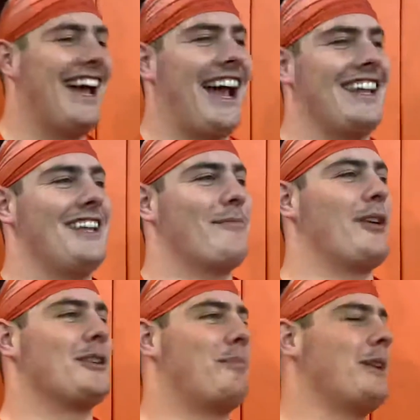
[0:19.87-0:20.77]
had to eat a
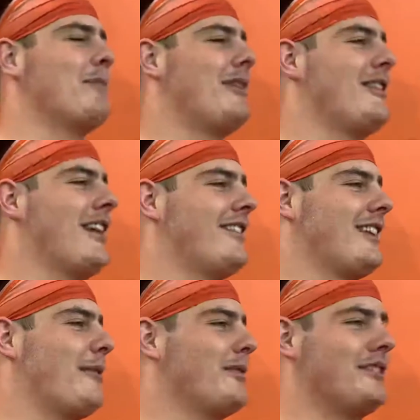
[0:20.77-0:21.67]
bunch of peanut butter jelly
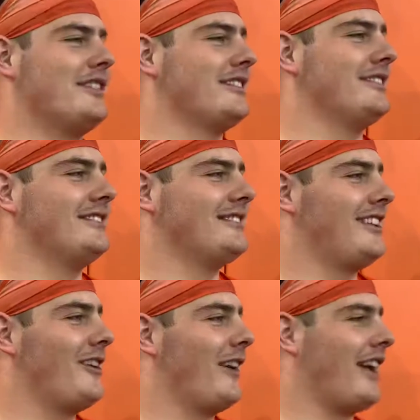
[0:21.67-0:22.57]
sandwiches and
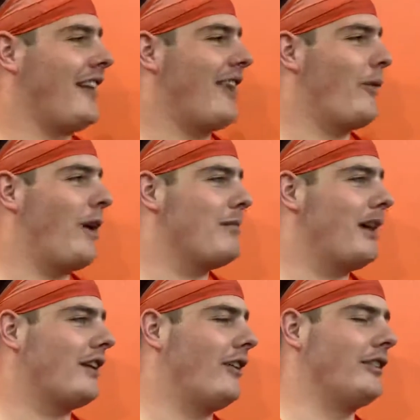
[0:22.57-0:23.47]
gain that weight
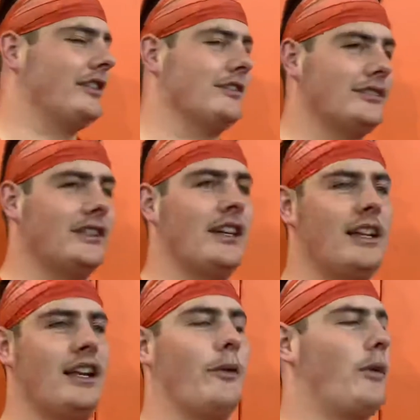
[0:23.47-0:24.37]
back on, and
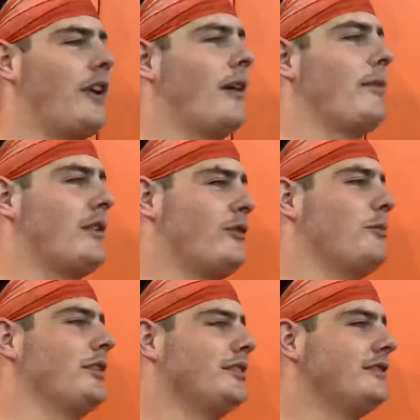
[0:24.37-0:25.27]
it worked out best for me.